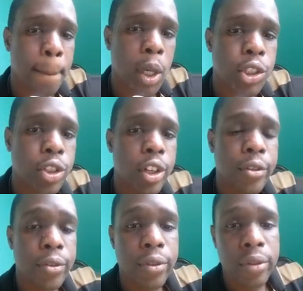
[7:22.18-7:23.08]
Much
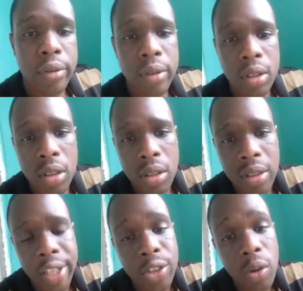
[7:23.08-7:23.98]
love.
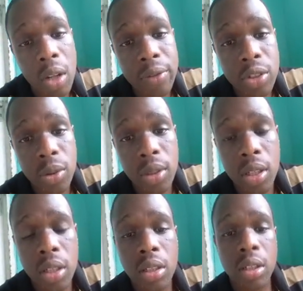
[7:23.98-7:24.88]
Thank you all for
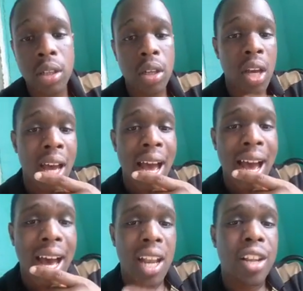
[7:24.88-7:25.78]
tuning in.
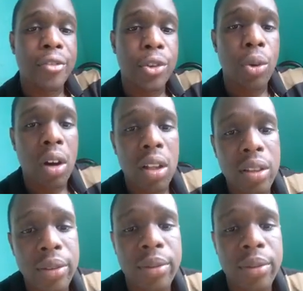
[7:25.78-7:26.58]
I love you all.